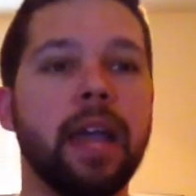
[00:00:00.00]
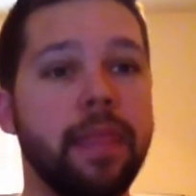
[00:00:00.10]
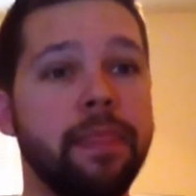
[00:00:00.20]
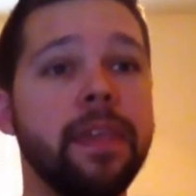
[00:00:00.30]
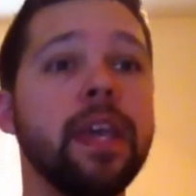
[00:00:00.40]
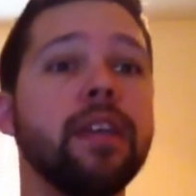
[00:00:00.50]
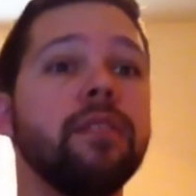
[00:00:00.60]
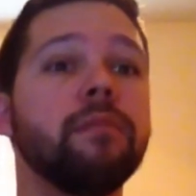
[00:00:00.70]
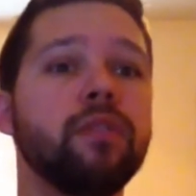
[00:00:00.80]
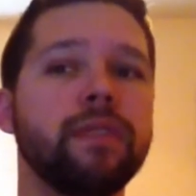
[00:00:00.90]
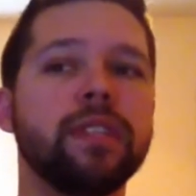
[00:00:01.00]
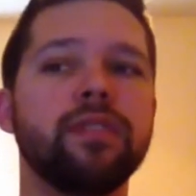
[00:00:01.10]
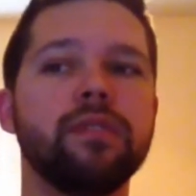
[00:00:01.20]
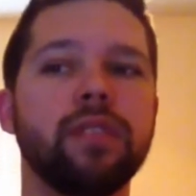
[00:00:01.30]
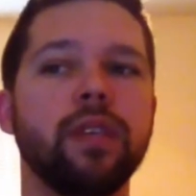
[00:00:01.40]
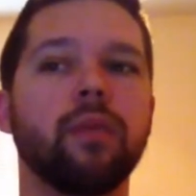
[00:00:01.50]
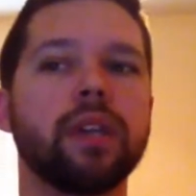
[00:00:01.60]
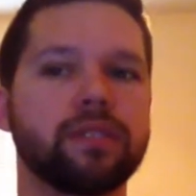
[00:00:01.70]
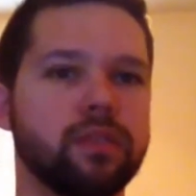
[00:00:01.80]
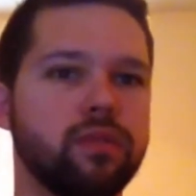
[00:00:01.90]
And then you move into the
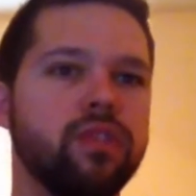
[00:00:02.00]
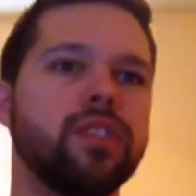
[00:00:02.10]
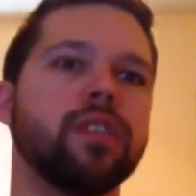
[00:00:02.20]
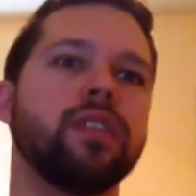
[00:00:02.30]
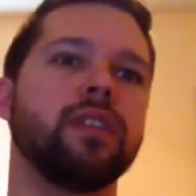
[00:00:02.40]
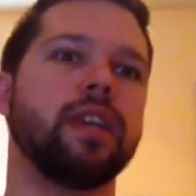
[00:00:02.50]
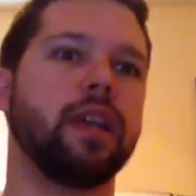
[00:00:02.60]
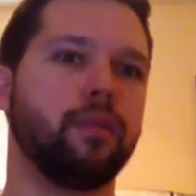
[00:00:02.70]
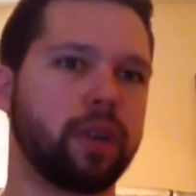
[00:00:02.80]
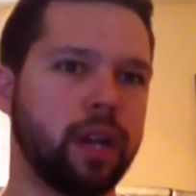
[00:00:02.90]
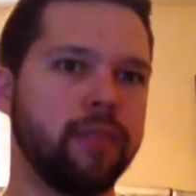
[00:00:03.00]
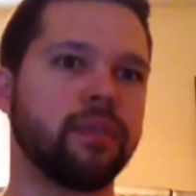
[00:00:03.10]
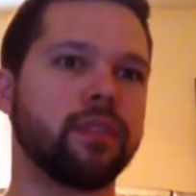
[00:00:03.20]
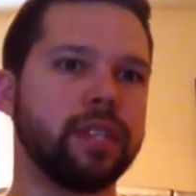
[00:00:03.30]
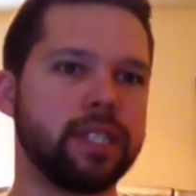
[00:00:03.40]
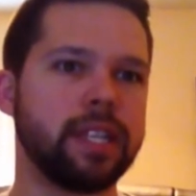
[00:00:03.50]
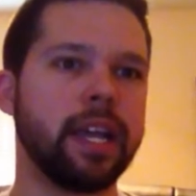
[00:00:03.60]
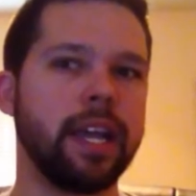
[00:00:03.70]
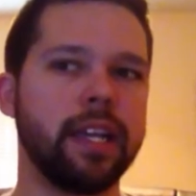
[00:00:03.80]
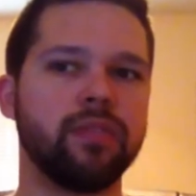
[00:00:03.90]
resolution and recovery
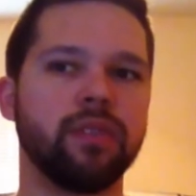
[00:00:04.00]
stage,